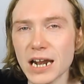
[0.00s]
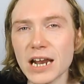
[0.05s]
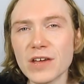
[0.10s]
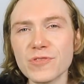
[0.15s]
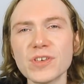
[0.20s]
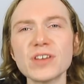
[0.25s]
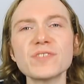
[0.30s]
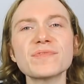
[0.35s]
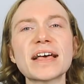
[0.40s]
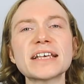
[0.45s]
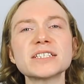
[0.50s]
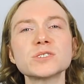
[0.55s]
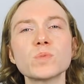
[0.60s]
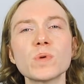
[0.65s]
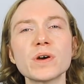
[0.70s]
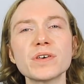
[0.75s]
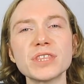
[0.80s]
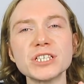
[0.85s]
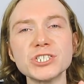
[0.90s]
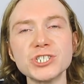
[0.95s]
And I think that's
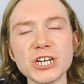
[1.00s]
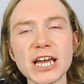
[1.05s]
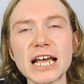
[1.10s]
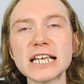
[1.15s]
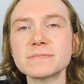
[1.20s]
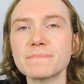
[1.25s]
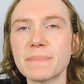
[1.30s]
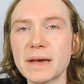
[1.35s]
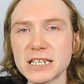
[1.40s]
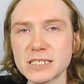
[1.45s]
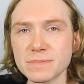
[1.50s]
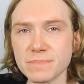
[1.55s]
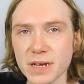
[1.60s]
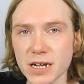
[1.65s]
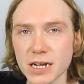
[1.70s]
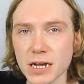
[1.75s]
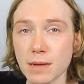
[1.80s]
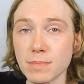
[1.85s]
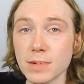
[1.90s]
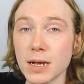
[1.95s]
where the Jazz Bass
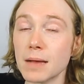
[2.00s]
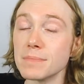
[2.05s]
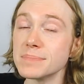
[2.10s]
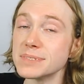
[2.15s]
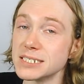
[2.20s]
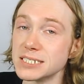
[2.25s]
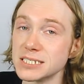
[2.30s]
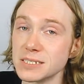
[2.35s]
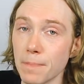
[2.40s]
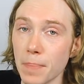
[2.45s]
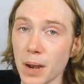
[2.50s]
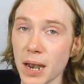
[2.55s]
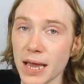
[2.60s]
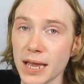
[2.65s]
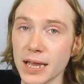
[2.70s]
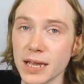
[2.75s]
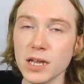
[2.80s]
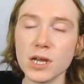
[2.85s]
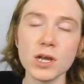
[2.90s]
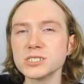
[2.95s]
pickup comes into
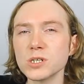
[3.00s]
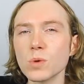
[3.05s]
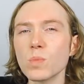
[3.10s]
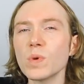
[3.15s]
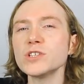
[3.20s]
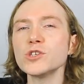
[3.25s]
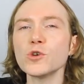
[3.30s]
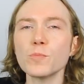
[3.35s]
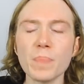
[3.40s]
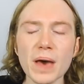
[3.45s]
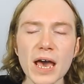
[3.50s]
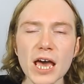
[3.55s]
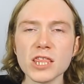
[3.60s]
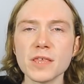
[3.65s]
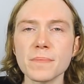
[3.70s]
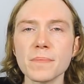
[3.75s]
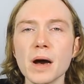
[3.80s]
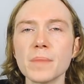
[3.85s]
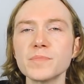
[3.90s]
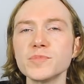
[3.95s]
play. So when you pair
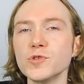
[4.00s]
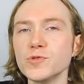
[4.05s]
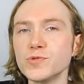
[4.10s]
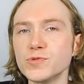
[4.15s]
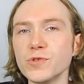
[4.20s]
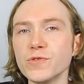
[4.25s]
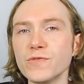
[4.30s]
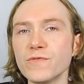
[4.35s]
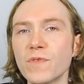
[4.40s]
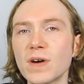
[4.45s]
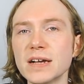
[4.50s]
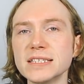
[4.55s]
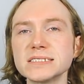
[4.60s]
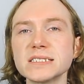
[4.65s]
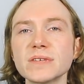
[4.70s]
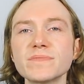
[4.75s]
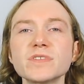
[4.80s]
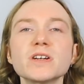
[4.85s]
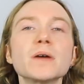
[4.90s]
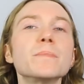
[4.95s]
them up, you do find
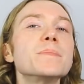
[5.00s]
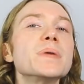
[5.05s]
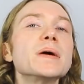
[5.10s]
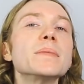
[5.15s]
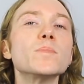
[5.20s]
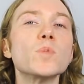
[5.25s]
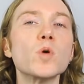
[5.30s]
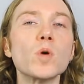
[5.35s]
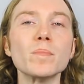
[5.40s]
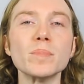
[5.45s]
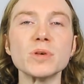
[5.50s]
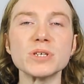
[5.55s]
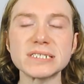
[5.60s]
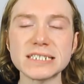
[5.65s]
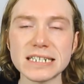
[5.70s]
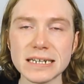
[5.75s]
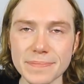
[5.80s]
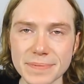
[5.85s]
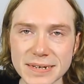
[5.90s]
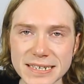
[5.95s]
something a bit more
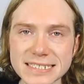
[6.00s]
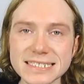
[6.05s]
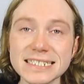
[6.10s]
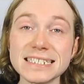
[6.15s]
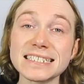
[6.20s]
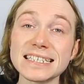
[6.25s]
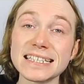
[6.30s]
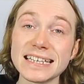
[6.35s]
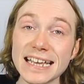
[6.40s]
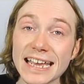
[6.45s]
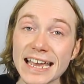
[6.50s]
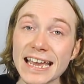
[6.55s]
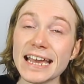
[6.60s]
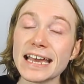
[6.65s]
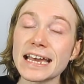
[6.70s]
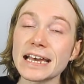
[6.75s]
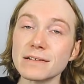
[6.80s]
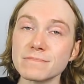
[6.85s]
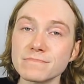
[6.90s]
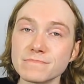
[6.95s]
musically pleasing to the ear.